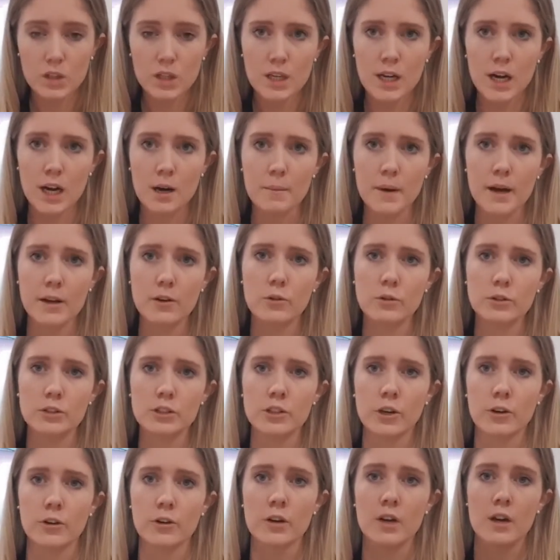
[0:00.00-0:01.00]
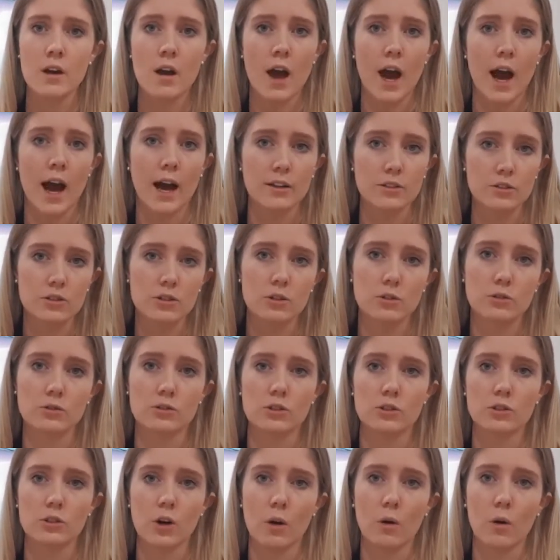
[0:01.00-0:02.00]
And also, as
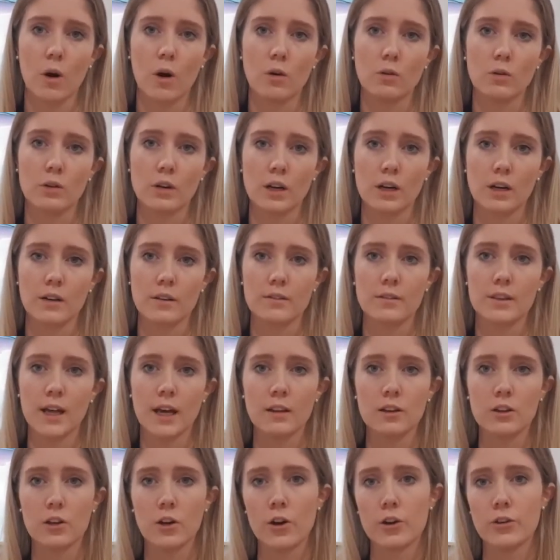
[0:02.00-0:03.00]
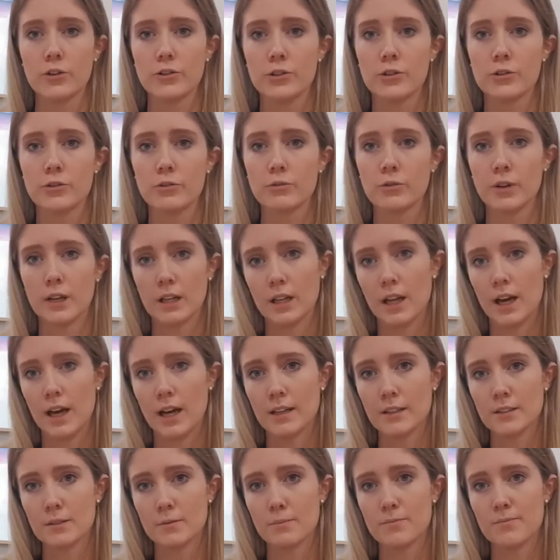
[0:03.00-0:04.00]
children grow older, they learn to
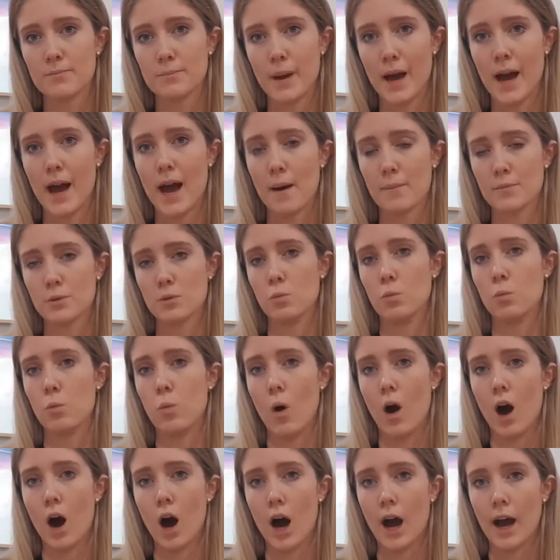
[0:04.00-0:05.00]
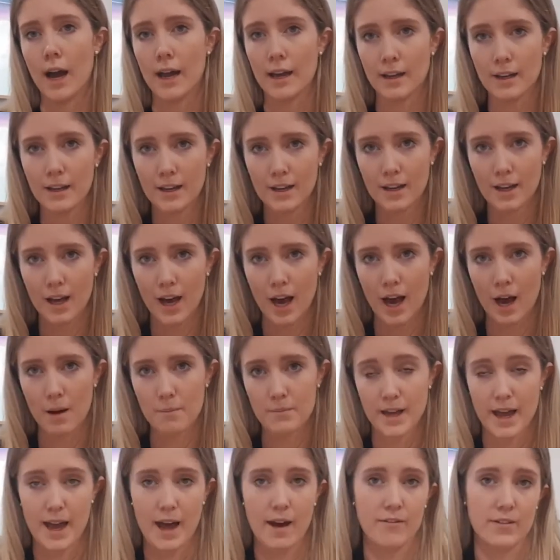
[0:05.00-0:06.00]
realise perhaps why
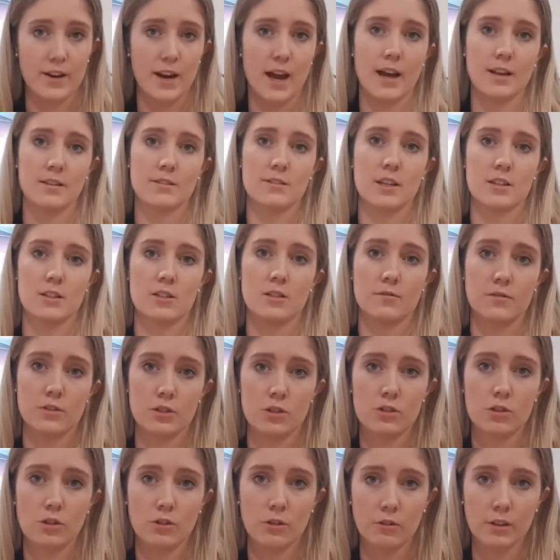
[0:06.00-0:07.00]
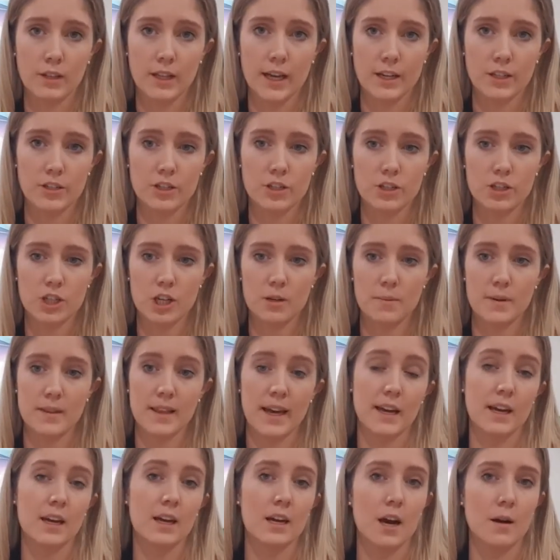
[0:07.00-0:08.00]
they haven't had such a strong relationship, and
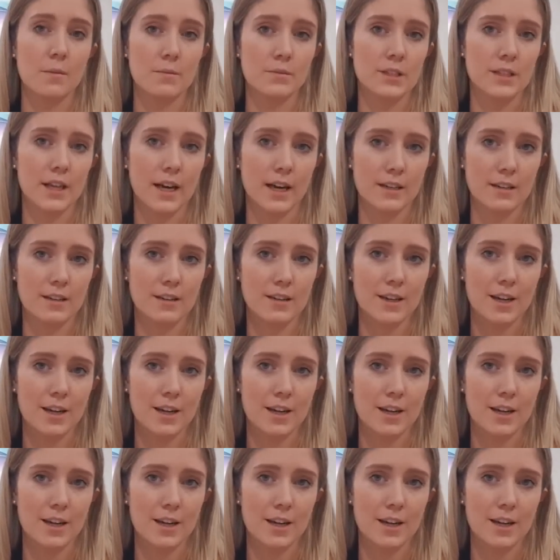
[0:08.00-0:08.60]
they can come to that